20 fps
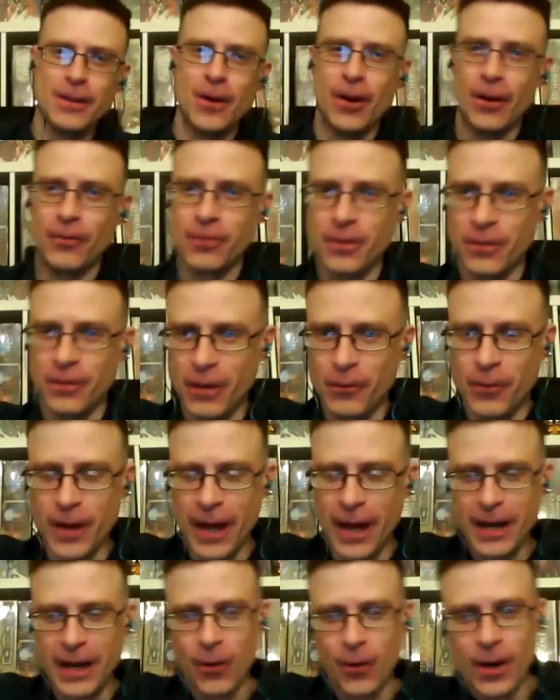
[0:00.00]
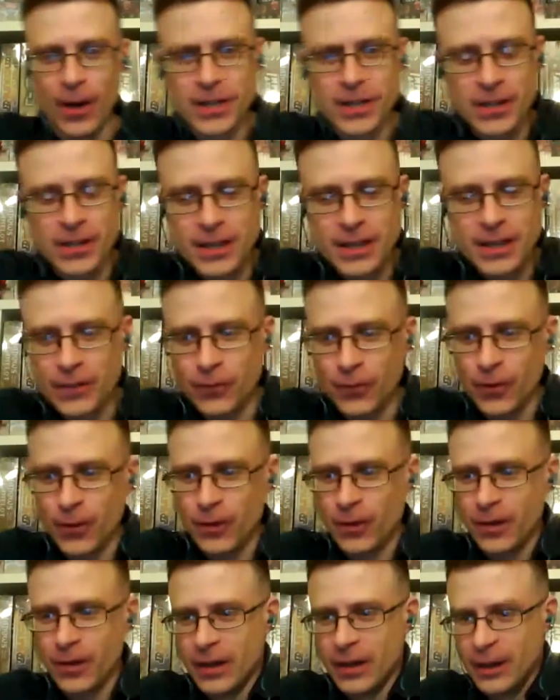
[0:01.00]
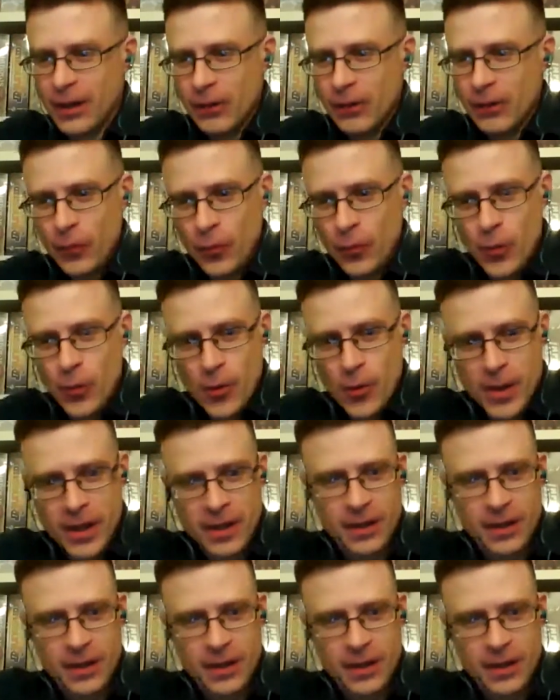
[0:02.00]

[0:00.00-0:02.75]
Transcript: if you got any questions for Reuben?